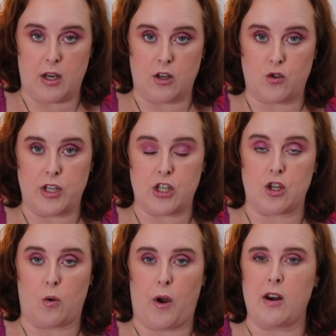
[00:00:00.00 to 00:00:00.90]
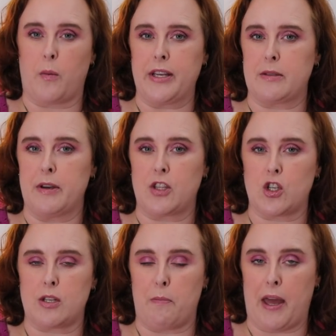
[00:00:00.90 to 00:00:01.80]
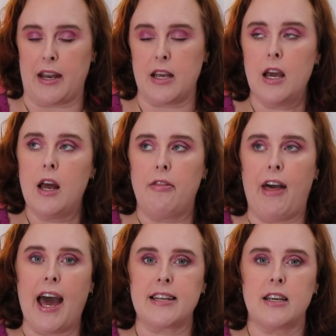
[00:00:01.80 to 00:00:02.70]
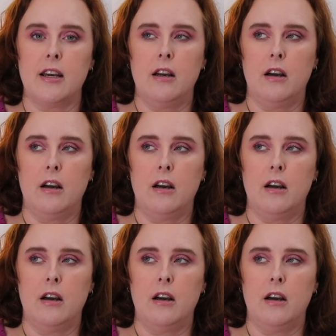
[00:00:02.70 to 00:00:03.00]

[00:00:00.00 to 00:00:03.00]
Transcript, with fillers: the traditional Rider-Waite-Smith just a bit. That